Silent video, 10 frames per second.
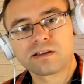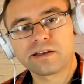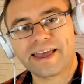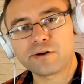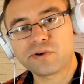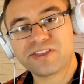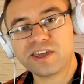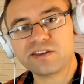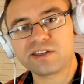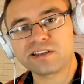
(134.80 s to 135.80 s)
And we
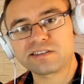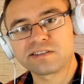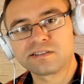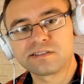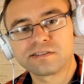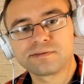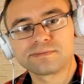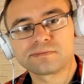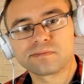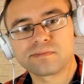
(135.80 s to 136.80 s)
think this
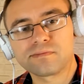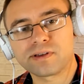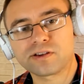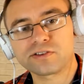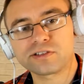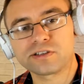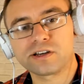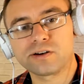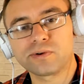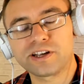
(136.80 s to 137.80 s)
because
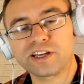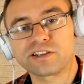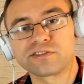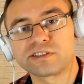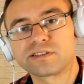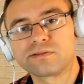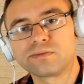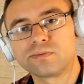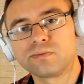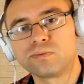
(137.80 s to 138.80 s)
we're ignorant.
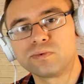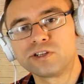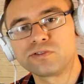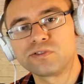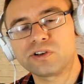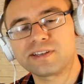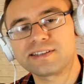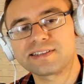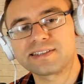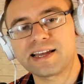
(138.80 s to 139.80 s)
We do not
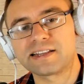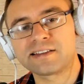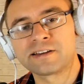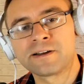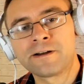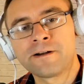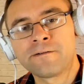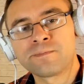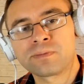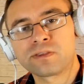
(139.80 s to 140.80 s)
understand
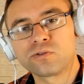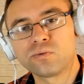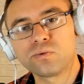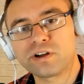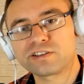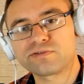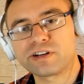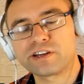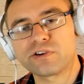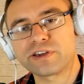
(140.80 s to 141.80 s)
what is
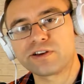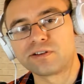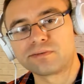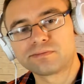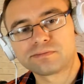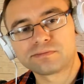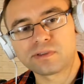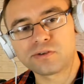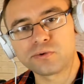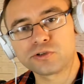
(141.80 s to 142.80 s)
really going on.
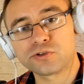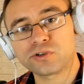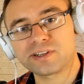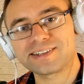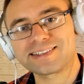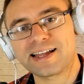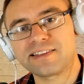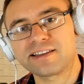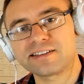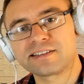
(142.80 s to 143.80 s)
We do not understand
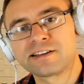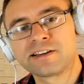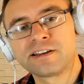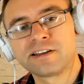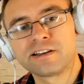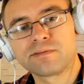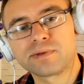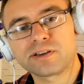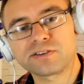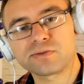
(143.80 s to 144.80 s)
this
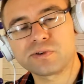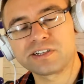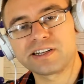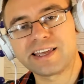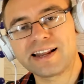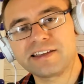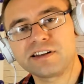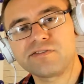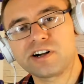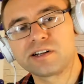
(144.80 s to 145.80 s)
because we're in an alien
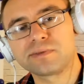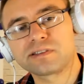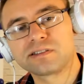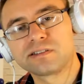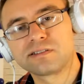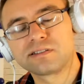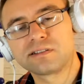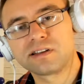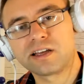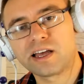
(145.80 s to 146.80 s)
environment
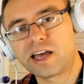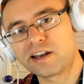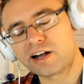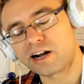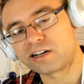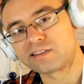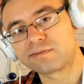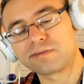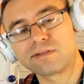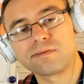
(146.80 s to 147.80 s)
and our
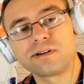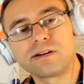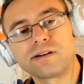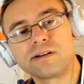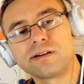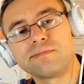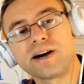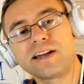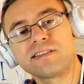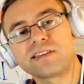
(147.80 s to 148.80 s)

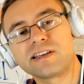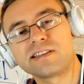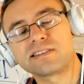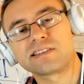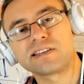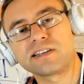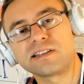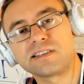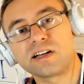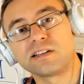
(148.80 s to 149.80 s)
mind is
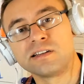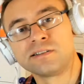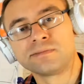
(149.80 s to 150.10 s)
dull.